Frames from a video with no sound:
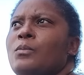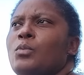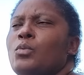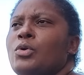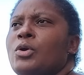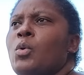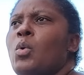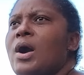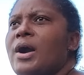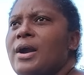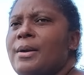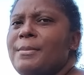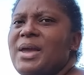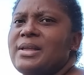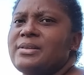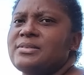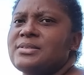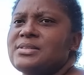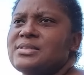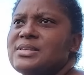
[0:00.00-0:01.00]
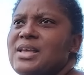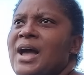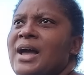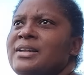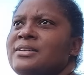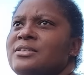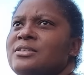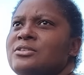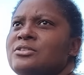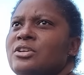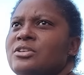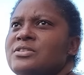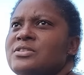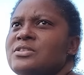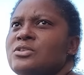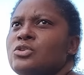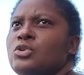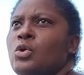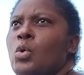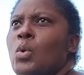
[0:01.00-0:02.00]
requirements and
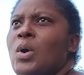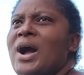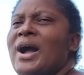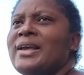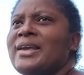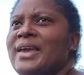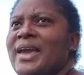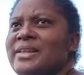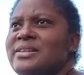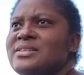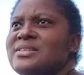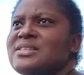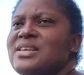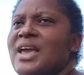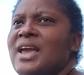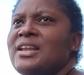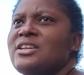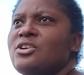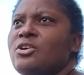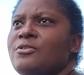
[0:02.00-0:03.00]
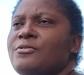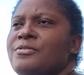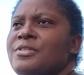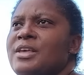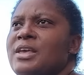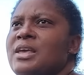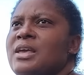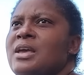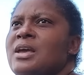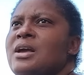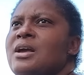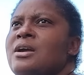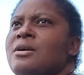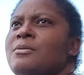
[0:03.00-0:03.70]
doesn't go against any of the